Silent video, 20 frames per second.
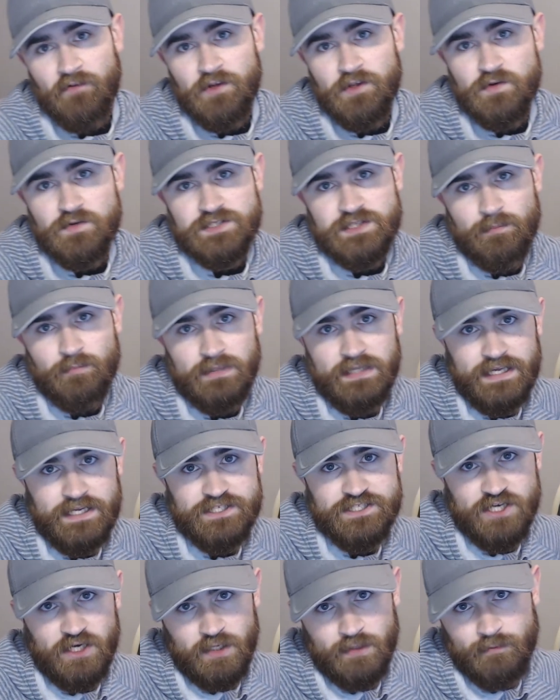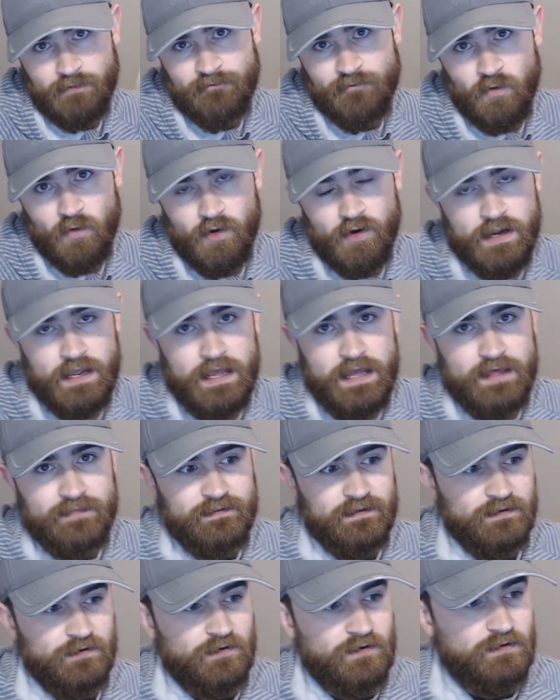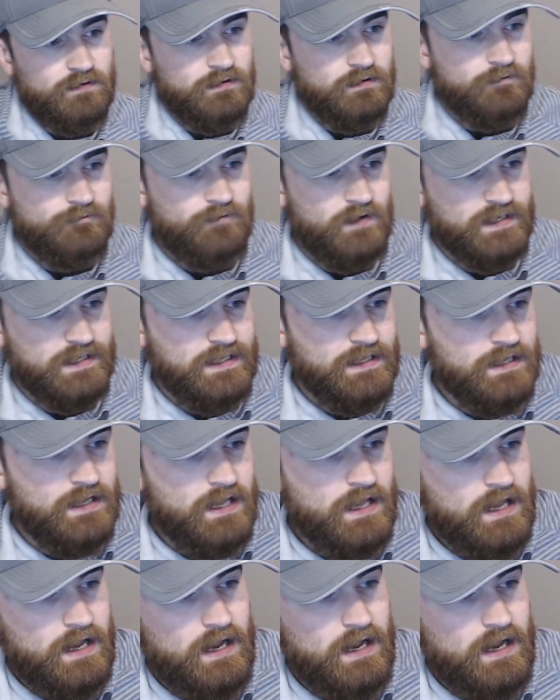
used a plate chiller before, they look a little funny,